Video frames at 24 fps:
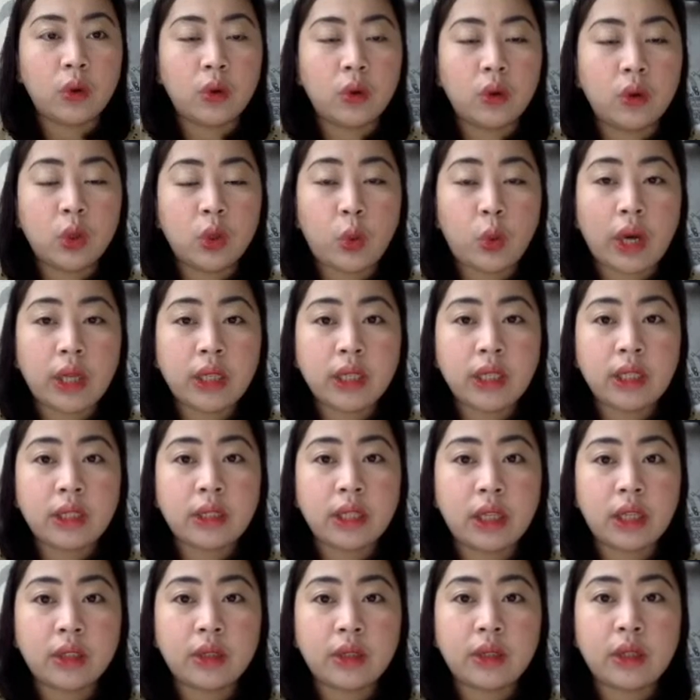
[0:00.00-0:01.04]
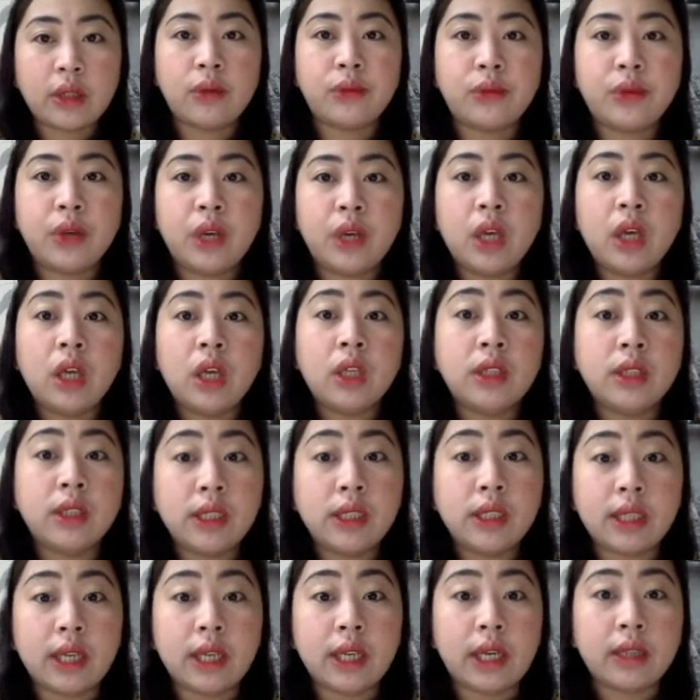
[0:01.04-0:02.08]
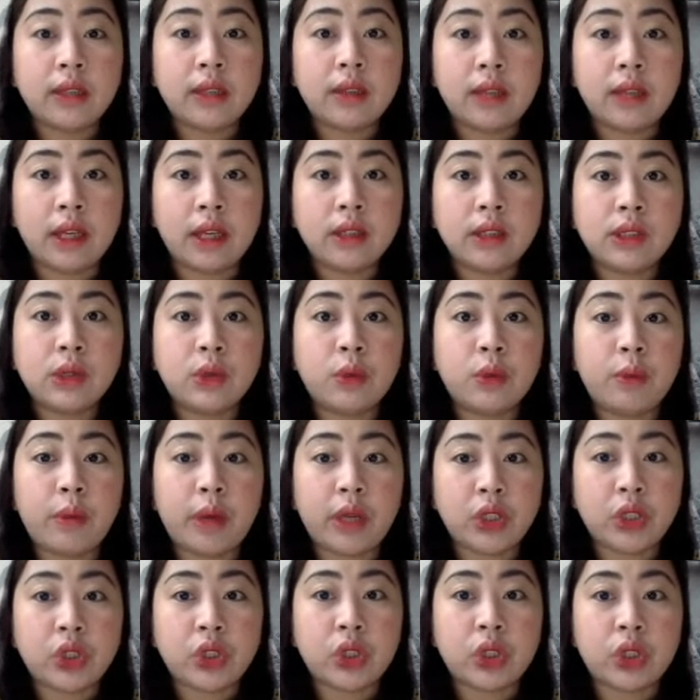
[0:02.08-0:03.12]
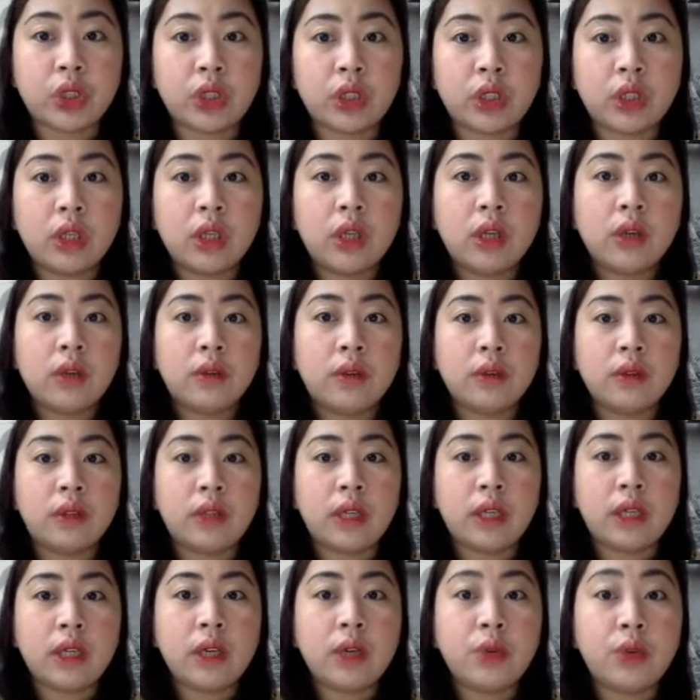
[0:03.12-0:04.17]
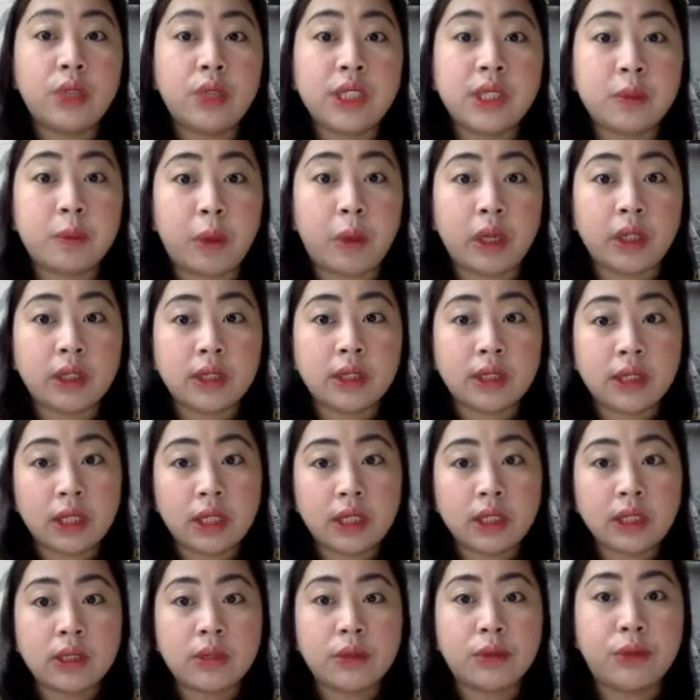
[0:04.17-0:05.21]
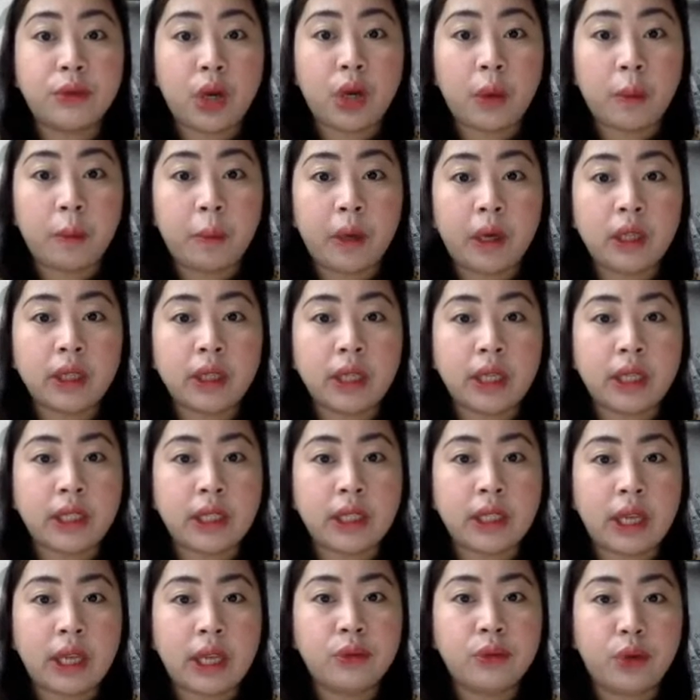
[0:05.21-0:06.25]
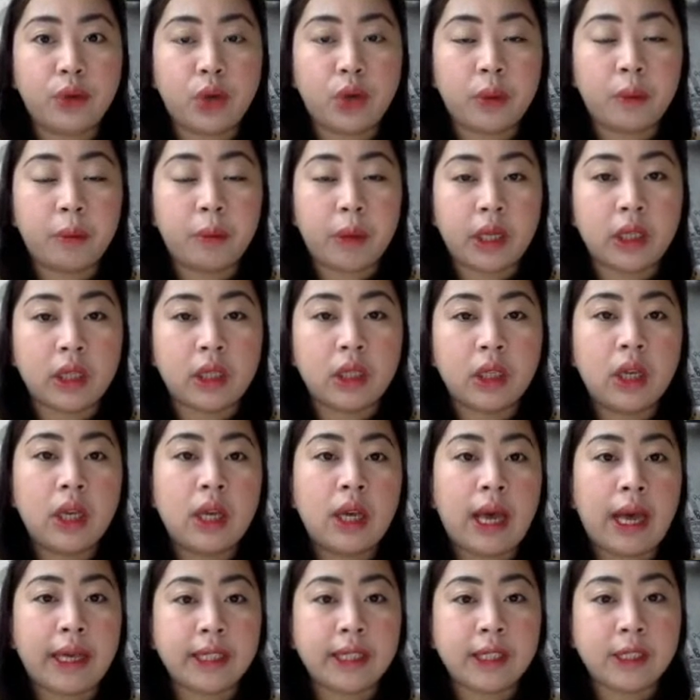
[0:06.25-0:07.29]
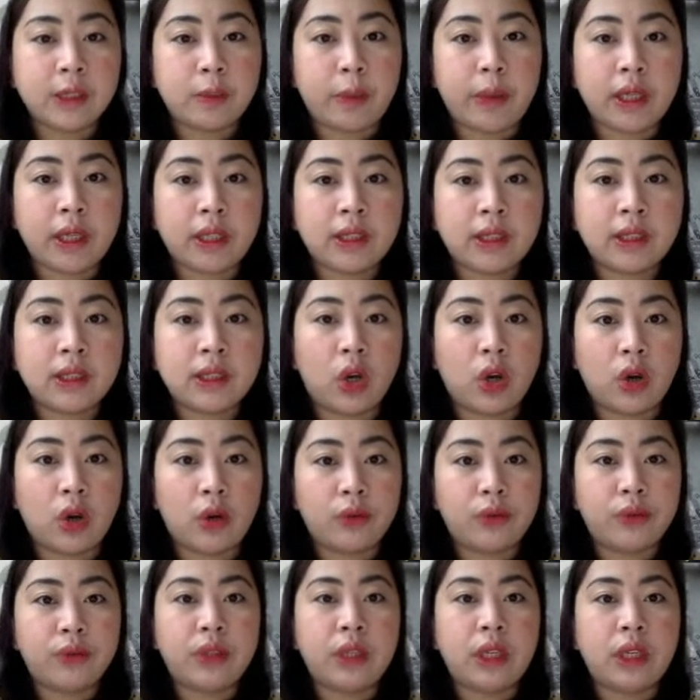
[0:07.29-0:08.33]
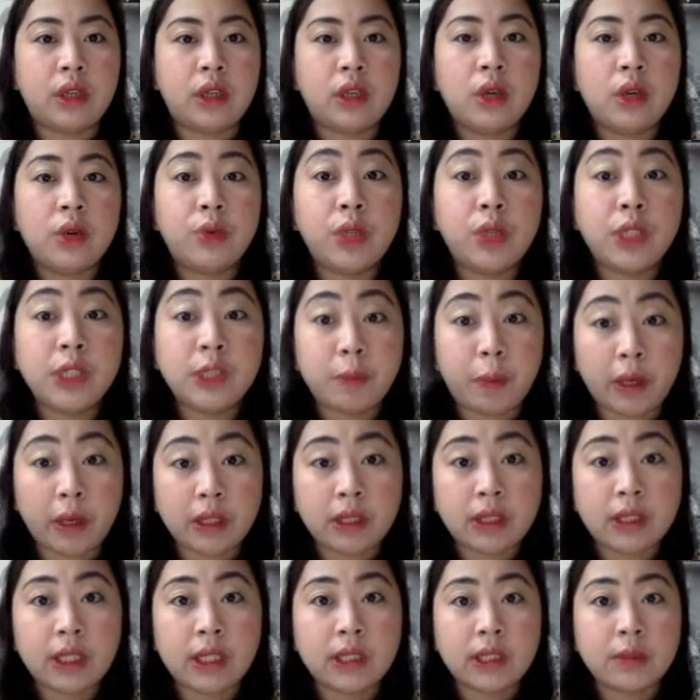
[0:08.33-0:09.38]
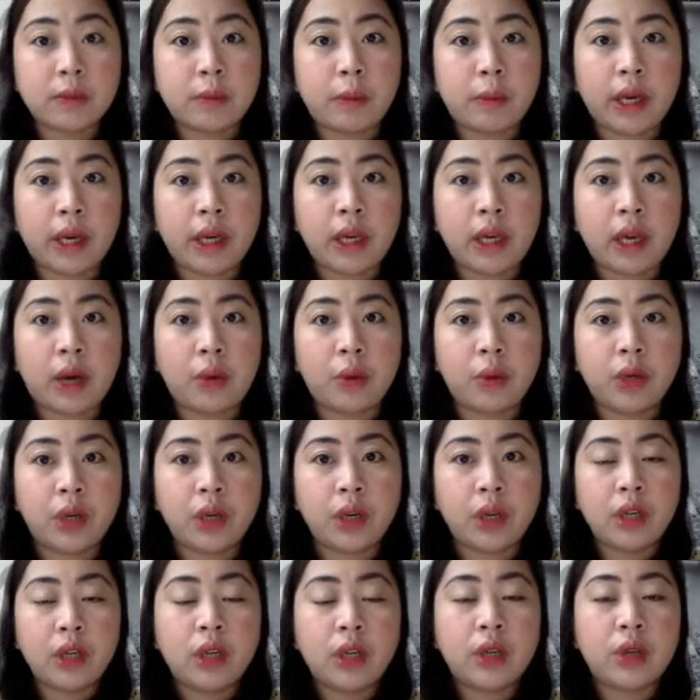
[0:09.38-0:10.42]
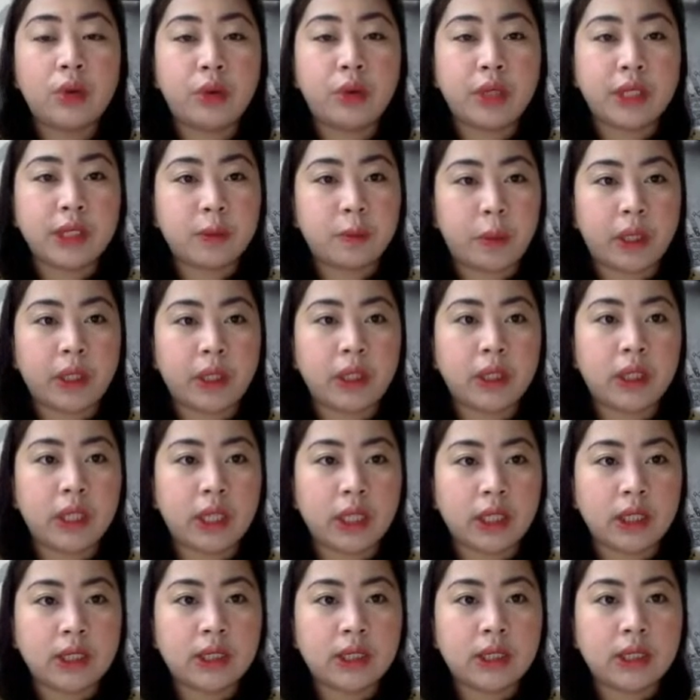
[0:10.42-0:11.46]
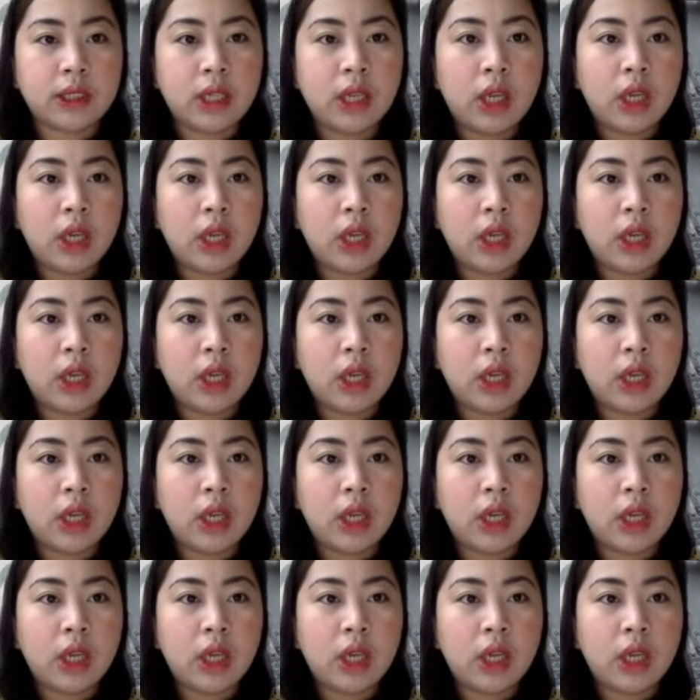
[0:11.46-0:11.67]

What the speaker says: qualitative design tends to measure the responses, verbal and non-verbal aspects of the responses by our respondents.